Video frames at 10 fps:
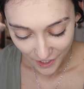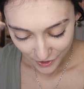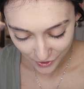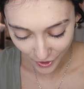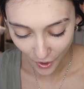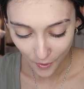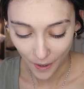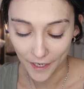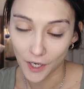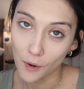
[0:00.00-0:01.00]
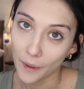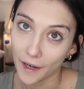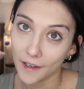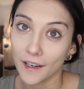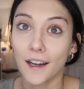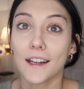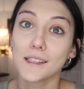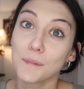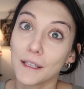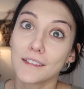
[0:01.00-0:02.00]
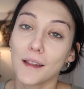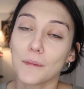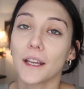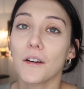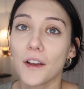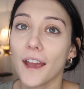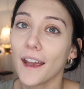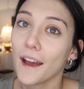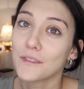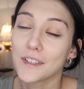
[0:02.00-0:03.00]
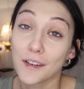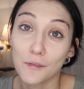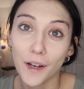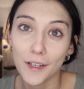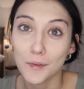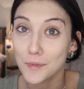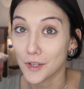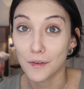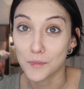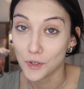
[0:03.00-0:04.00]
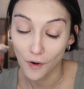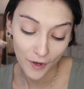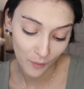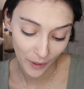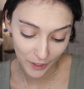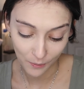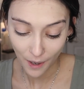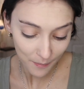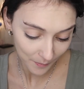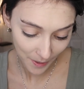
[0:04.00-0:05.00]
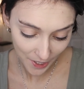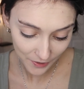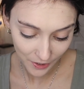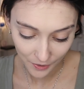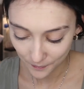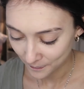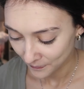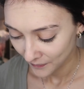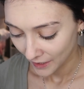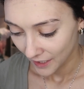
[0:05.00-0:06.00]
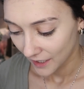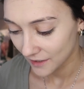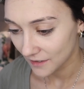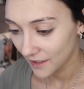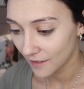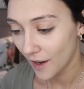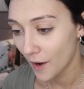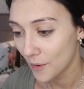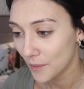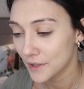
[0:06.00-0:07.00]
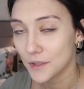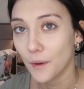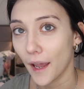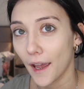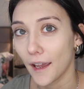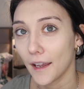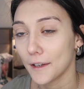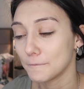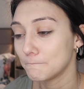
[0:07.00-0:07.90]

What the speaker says: So I go in and I explain to them like, okay, I have to take your vitals, I'm sorry to wake you up or bother you. And they're like, no, it's okay.